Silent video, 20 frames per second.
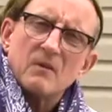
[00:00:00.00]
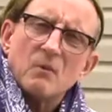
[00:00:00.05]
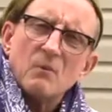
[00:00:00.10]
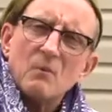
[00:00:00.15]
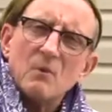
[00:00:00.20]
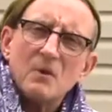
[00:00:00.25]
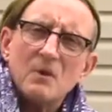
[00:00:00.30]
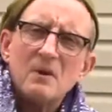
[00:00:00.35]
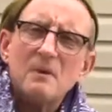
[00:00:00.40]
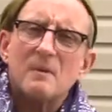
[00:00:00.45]

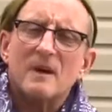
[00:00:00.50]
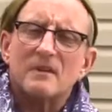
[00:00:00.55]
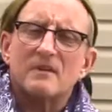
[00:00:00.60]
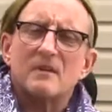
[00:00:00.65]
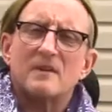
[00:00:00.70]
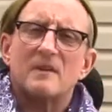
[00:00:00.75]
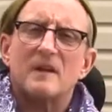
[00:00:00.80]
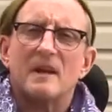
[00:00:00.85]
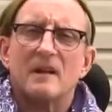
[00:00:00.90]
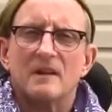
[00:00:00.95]
don't worry about
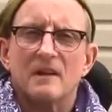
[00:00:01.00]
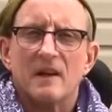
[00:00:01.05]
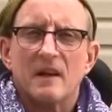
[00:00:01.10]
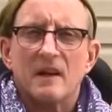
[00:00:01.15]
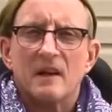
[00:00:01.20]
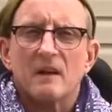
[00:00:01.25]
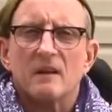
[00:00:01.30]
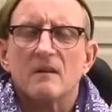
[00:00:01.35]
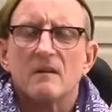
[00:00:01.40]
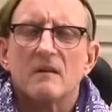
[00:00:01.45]
the dignity.
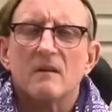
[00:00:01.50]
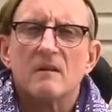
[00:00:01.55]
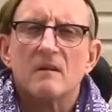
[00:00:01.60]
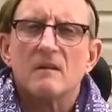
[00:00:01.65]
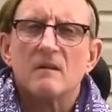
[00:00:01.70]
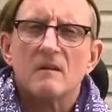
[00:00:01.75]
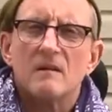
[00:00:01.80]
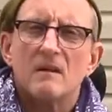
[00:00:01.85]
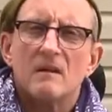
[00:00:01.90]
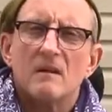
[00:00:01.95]

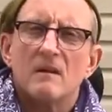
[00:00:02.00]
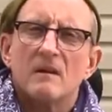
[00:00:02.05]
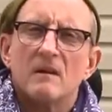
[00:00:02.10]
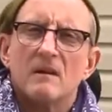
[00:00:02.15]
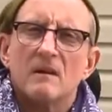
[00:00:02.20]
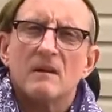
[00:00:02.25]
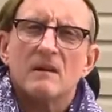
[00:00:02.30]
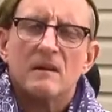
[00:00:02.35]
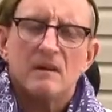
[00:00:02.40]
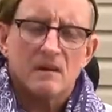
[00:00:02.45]

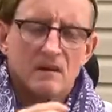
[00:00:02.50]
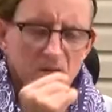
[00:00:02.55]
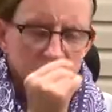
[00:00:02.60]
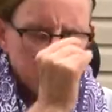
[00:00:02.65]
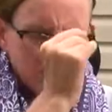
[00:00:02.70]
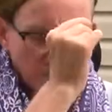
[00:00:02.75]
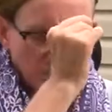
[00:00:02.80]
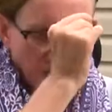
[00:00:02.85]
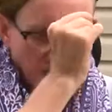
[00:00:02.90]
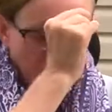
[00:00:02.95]
You know,
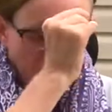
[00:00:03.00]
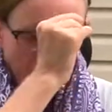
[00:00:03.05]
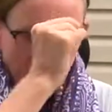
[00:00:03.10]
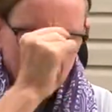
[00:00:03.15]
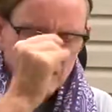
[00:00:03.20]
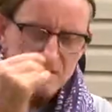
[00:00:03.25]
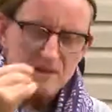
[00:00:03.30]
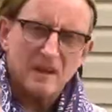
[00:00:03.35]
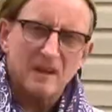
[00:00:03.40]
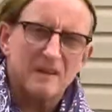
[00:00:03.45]
it's okay.
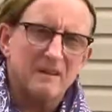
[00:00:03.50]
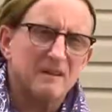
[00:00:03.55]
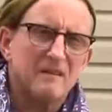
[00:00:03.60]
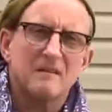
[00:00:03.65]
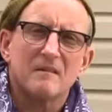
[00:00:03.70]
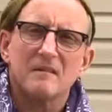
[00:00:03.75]
It's not.